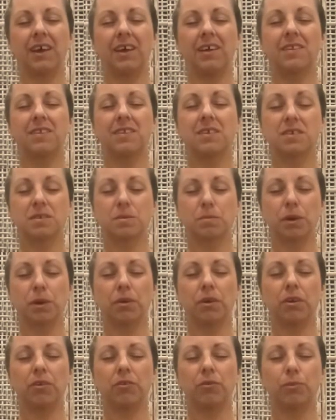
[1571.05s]
the
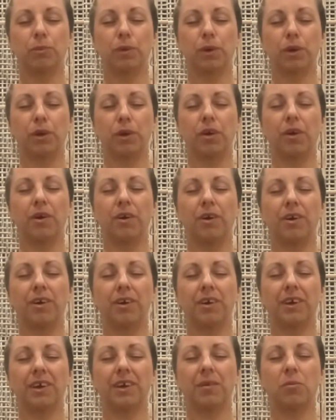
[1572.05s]
spirit of burdock
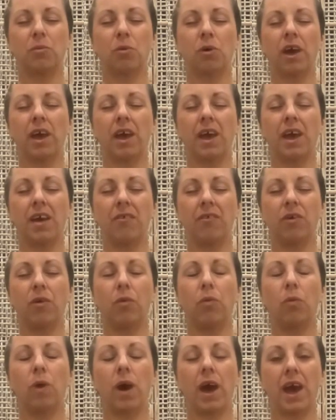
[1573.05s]
in whatever
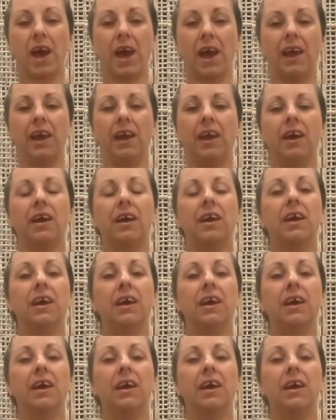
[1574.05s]
way